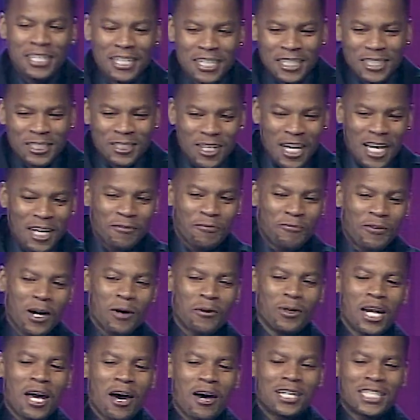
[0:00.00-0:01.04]
trying to fuck with
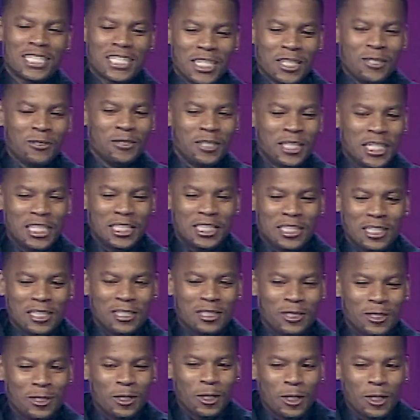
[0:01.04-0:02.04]
all his little nieces.